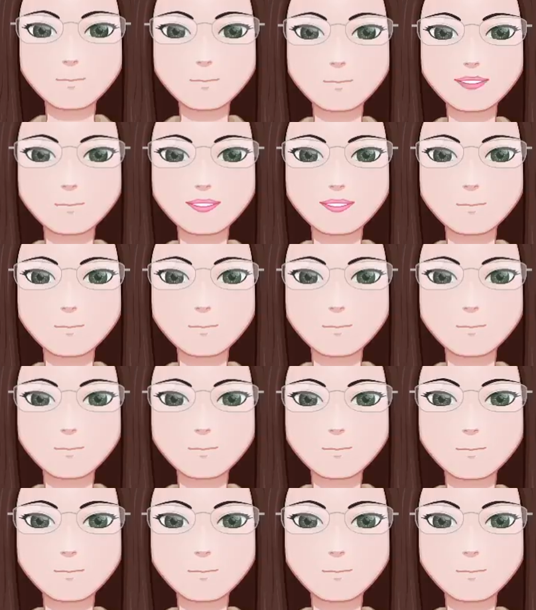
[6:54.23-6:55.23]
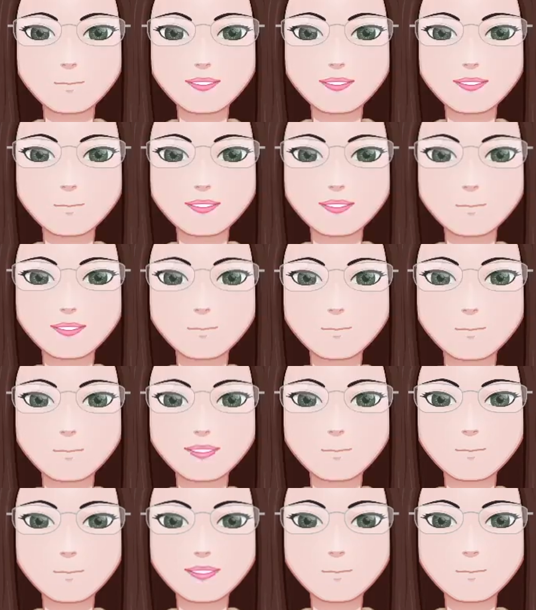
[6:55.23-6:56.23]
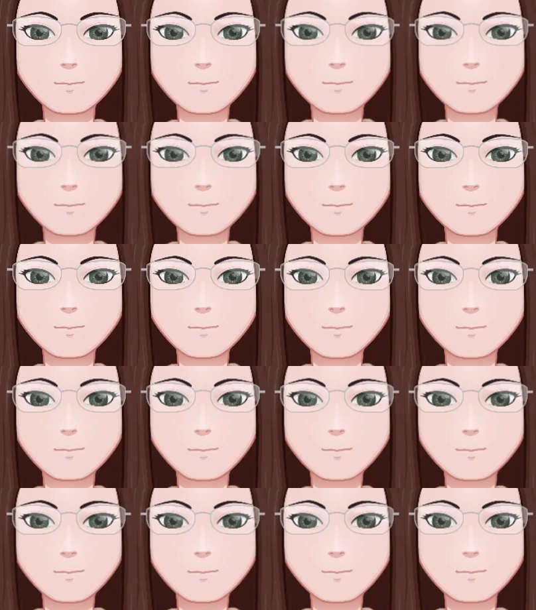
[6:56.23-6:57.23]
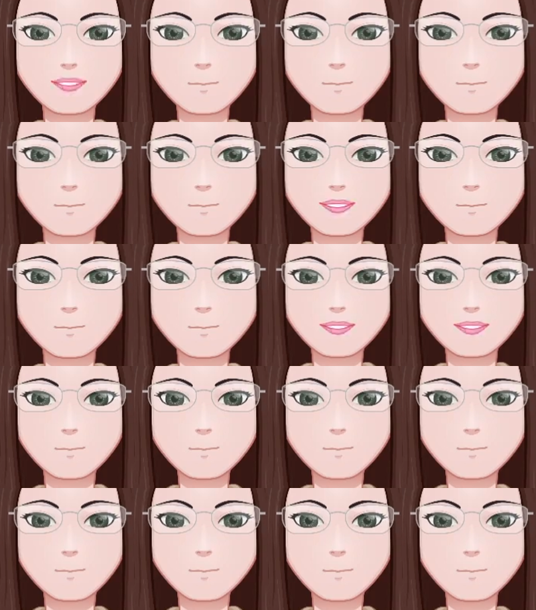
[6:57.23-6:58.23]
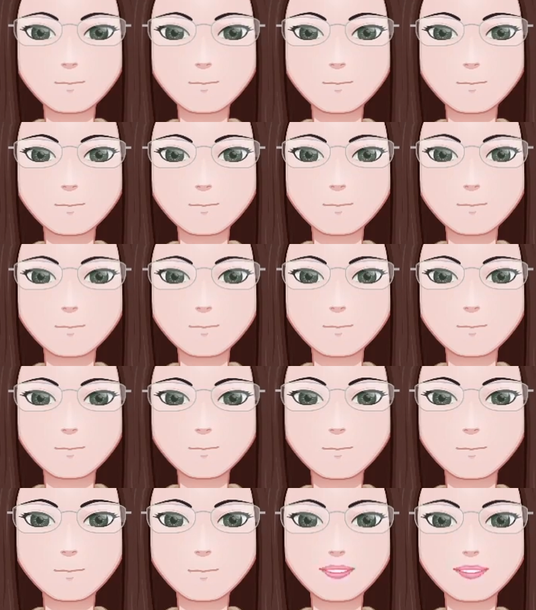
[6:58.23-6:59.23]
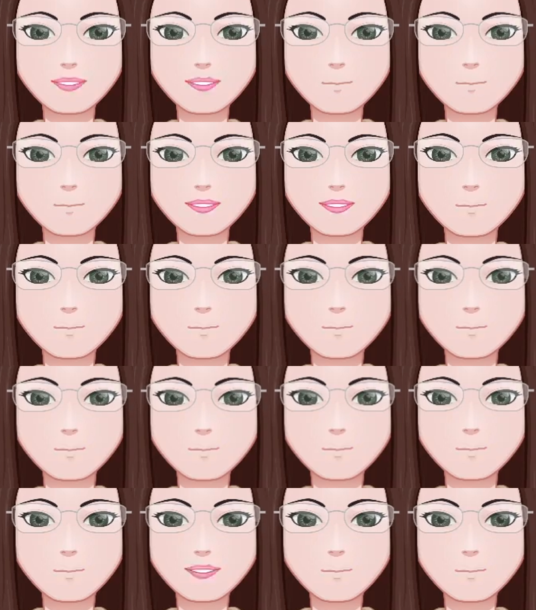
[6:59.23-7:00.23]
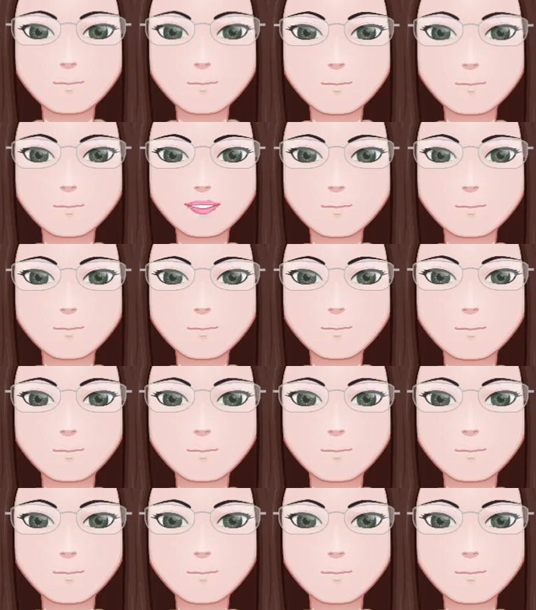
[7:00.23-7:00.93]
convinced. Let's undo this packet and let's try and sort some of these out, because